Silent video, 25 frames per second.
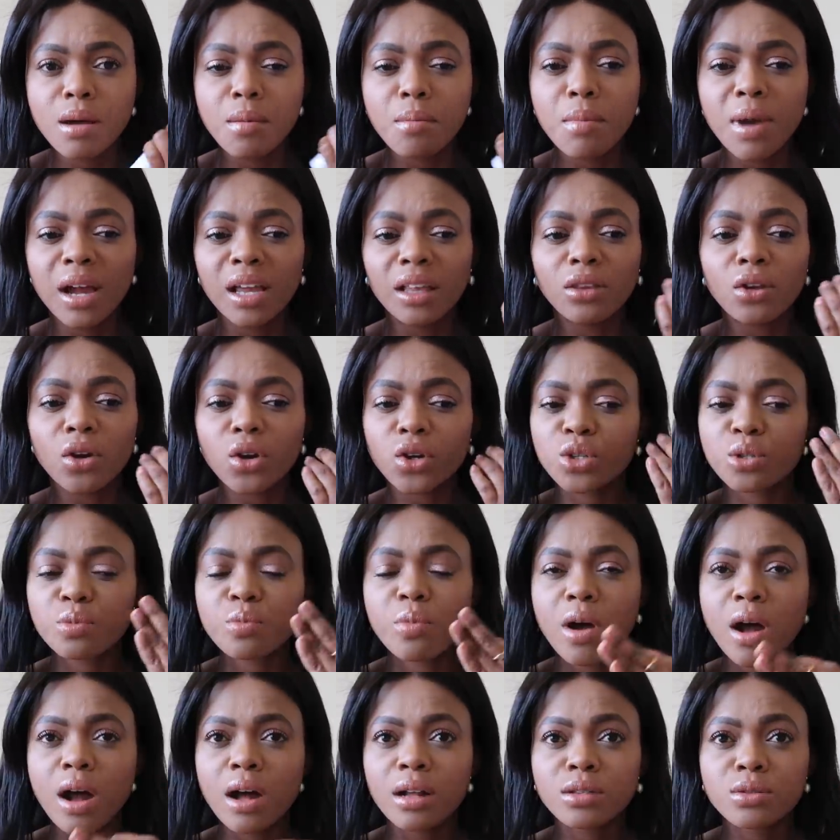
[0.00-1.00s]
my dark
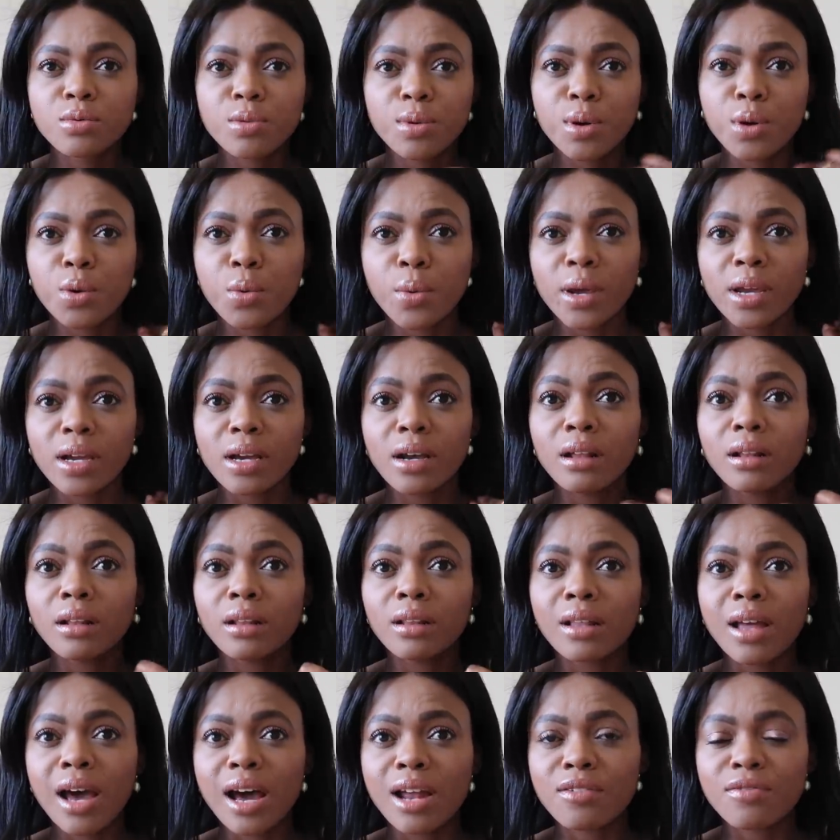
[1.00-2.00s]
spots went away a
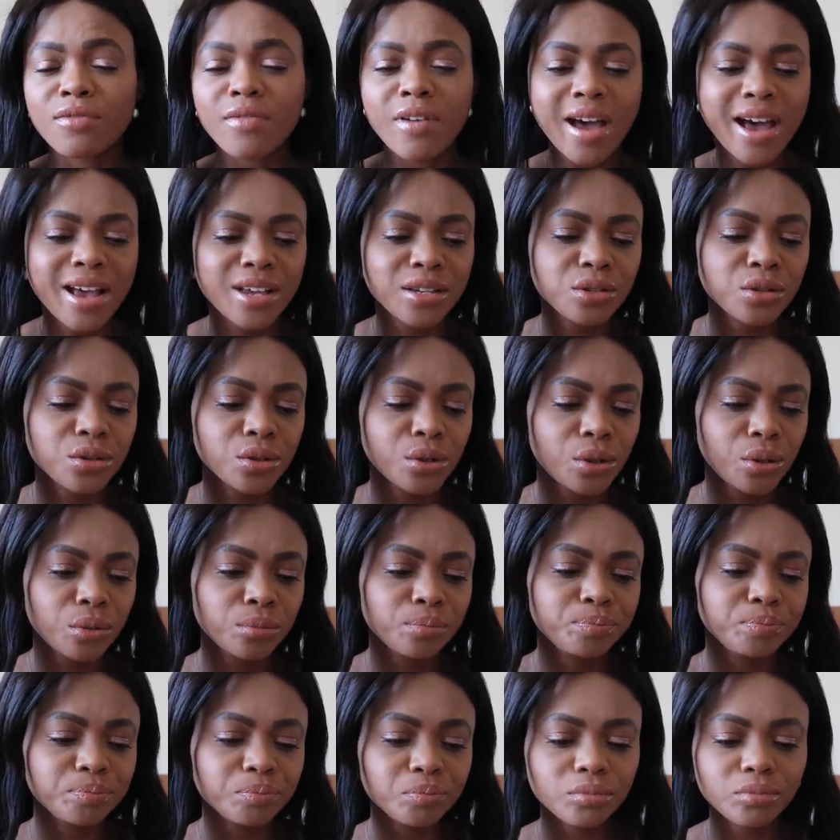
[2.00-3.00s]
lot
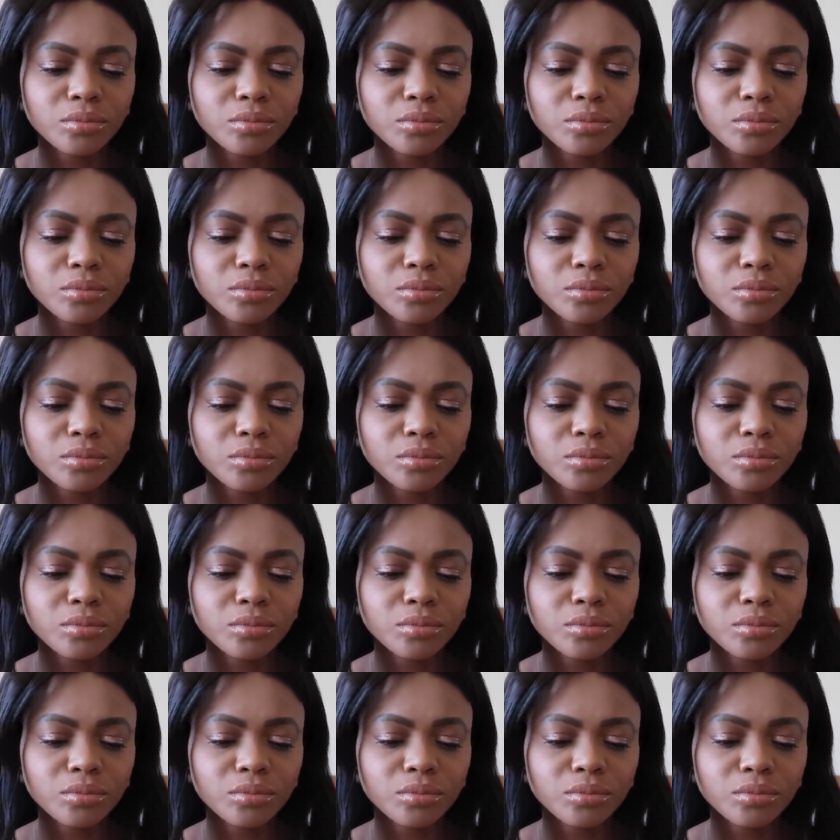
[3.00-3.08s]
faster.